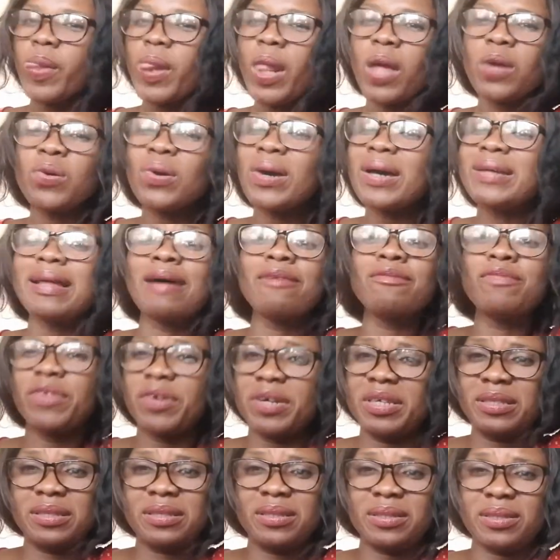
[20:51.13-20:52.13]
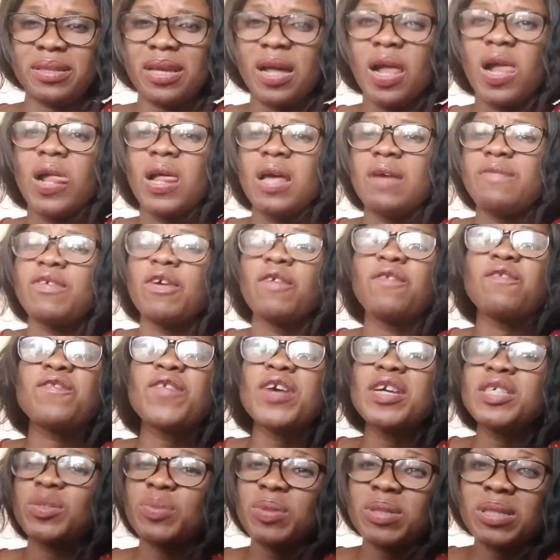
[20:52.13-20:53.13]
You can't avoid it. If you're
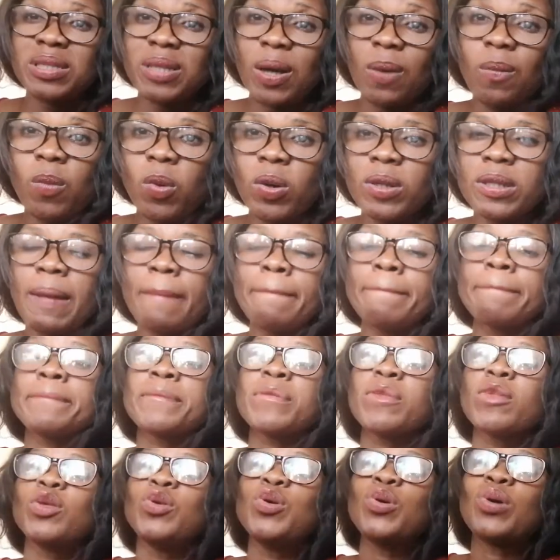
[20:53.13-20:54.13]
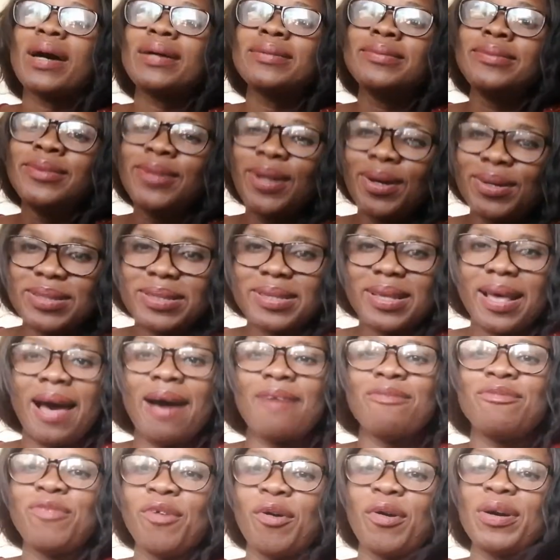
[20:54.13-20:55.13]
friends with someone, you cannot
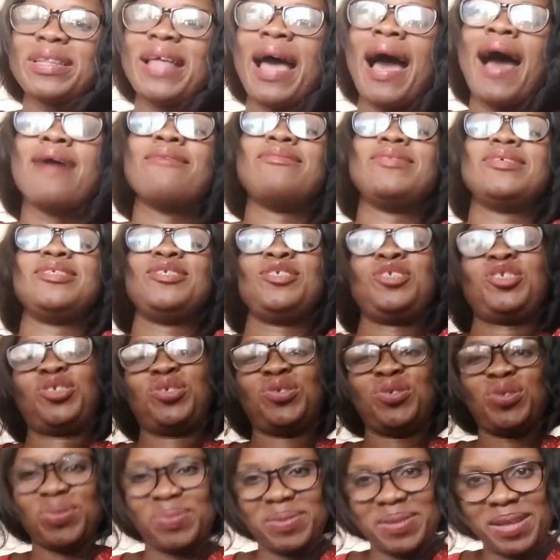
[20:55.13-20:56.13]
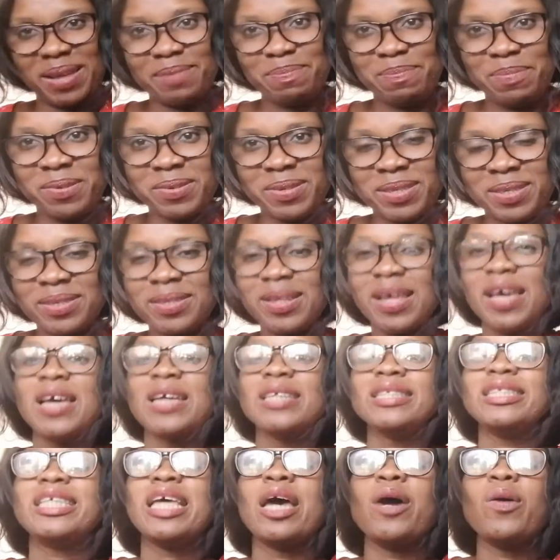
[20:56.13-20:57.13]
avoid having issues with that person.
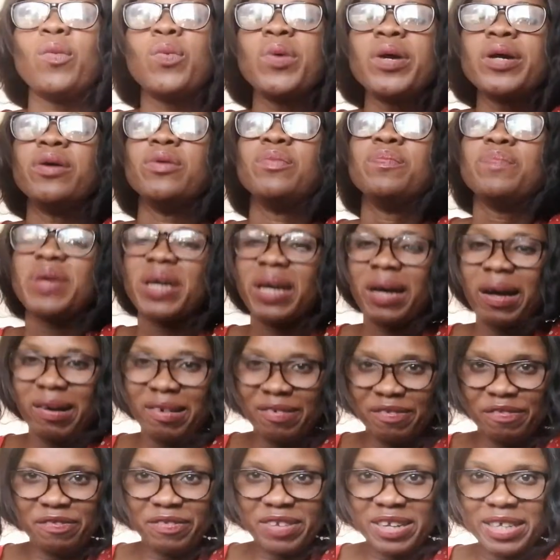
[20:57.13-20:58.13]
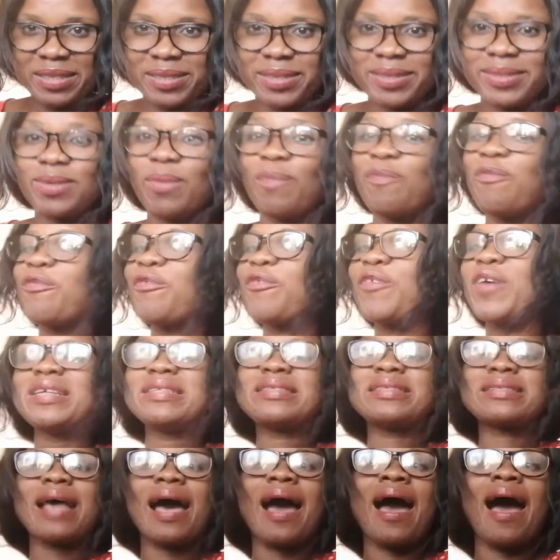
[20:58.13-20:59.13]
There will be conflict. Some
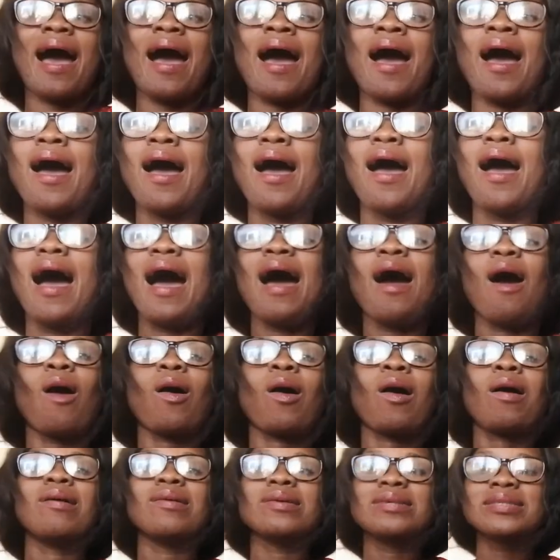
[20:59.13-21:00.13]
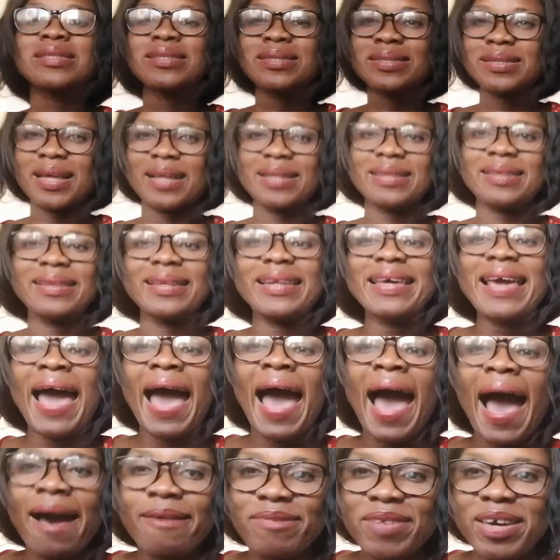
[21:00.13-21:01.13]
friends are constantly
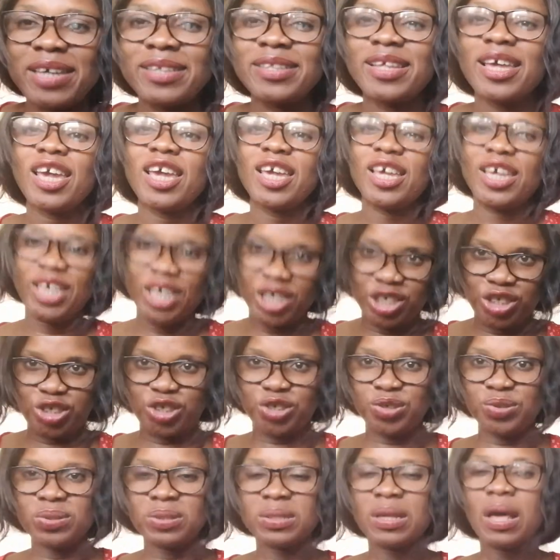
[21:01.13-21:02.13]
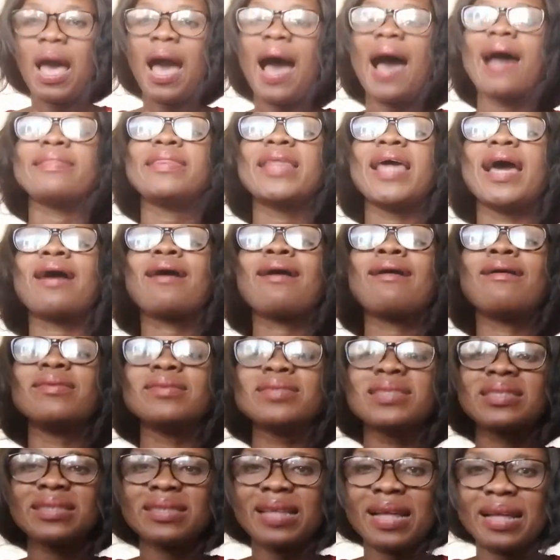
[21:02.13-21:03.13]
having issues, and they are
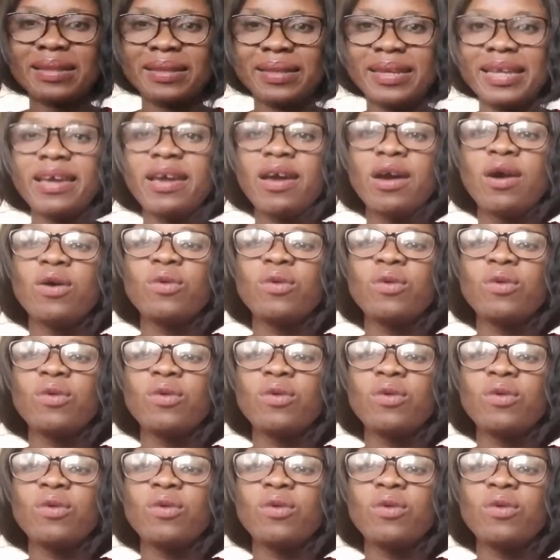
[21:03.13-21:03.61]
constantly